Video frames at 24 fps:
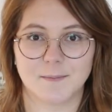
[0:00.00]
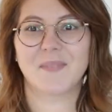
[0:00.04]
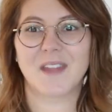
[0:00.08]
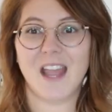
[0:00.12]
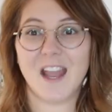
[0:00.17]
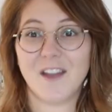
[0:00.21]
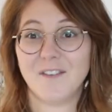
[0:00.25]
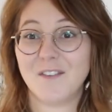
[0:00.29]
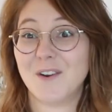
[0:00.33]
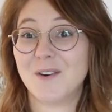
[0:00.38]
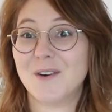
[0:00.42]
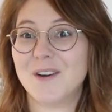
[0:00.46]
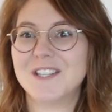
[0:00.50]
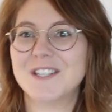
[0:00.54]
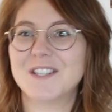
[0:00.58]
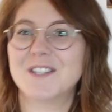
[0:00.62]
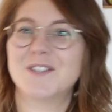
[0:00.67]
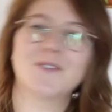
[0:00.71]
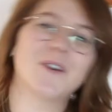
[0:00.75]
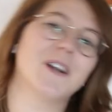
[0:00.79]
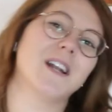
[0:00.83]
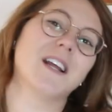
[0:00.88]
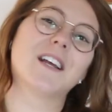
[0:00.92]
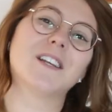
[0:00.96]
If you are just
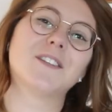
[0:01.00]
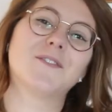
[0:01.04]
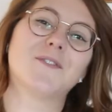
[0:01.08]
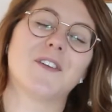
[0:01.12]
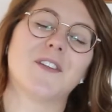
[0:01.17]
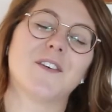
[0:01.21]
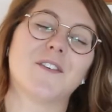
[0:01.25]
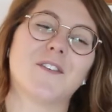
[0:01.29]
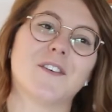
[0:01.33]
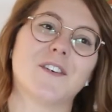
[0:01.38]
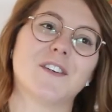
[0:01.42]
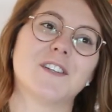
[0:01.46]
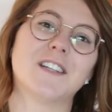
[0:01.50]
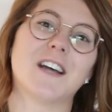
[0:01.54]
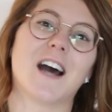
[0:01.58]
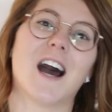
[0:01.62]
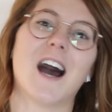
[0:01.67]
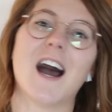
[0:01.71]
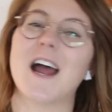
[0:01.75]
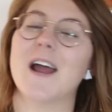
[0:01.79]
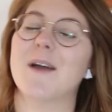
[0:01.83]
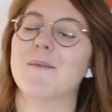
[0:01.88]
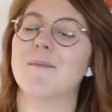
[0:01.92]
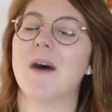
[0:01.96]
joining us for the first
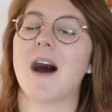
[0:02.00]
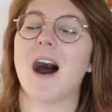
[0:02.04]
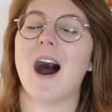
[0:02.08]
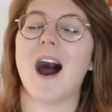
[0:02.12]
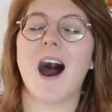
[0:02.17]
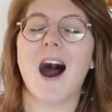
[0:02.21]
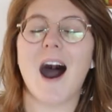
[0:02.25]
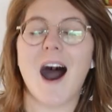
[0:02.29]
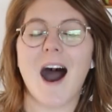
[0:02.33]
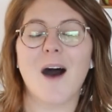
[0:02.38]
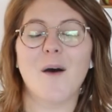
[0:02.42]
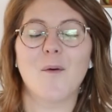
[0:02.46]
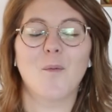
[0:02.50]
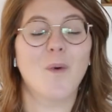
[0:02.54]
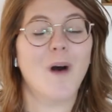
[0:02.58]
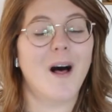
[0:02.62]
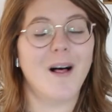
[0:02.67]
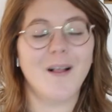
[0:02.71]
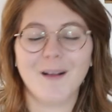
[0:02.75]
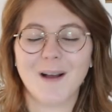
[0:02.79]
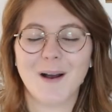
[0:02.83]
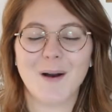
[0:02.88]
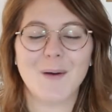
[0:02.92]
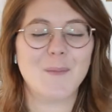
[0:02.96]
time,
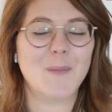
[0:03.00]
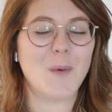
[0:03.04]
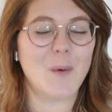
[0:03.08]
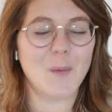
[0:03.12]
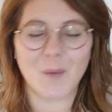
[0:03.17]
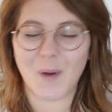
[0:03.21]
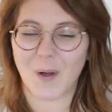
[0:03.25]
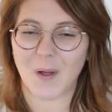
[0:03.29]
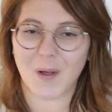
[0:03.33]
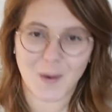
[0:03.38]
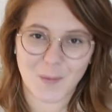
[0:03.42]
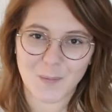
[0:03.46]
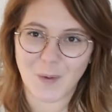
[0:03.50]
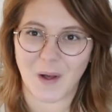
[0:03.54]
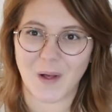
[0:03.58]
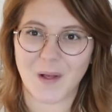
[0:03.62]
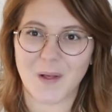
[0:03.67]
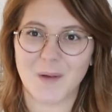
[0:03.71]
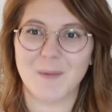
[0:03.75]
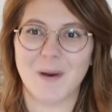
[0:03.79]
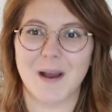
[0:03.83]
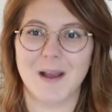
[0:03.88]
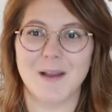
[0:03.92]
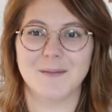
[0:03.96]
welcome, welcome,
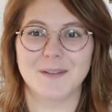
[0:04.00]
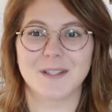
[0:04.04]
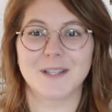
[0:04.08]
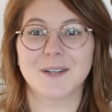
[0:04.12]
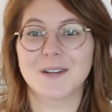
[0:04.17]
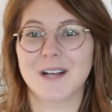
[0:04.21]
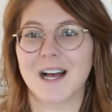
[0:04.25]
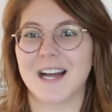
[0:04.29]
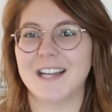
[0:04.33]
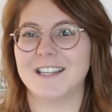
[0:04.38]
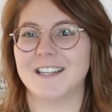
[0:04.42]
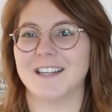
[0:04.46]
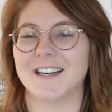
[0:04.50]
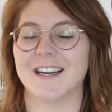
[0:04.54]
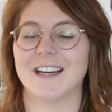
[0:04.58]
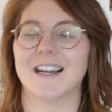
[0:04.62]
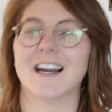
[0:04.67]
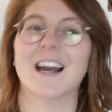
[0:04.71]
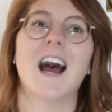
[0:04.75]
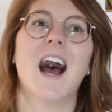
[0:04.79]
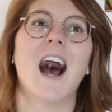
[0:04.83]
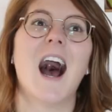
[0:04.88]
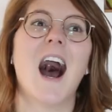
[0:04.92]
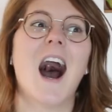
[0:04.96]
welcome. I am so glad
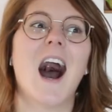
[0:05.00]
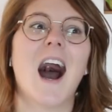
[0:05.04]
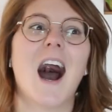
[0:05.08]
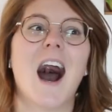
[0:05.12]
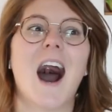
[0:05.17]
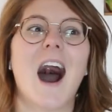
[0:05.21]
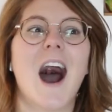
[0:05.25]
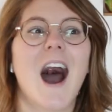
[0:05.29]
you're here.